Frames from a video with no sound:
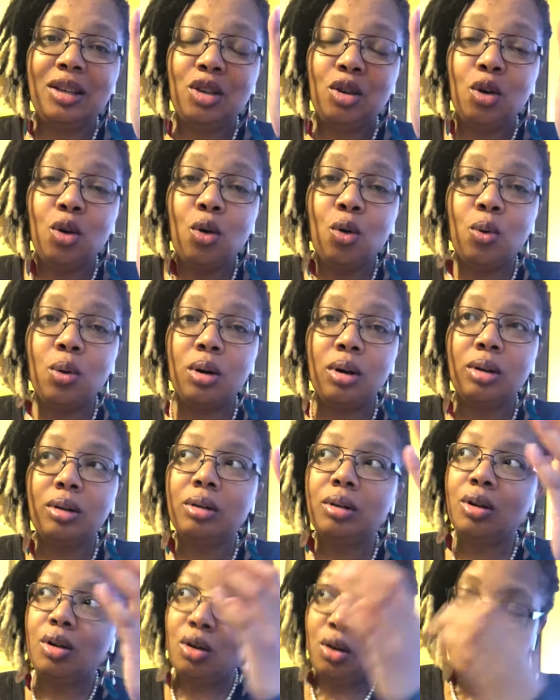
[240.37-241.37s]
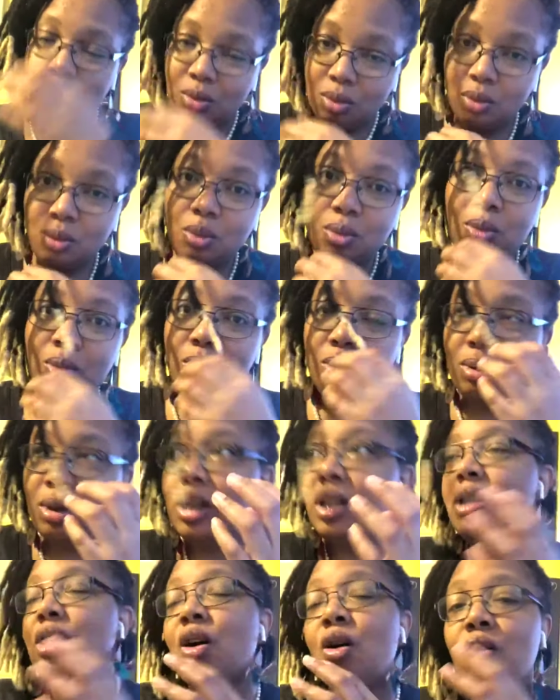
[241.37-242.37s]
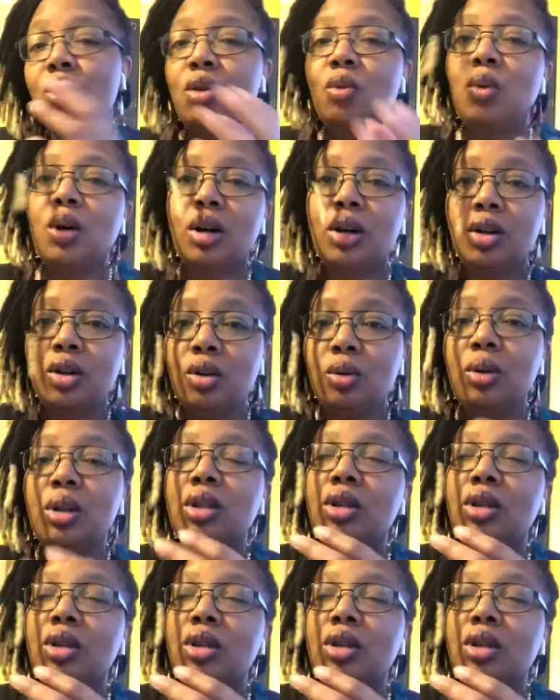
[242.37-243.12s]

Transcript: Yahuwah, who is the only one who could do it,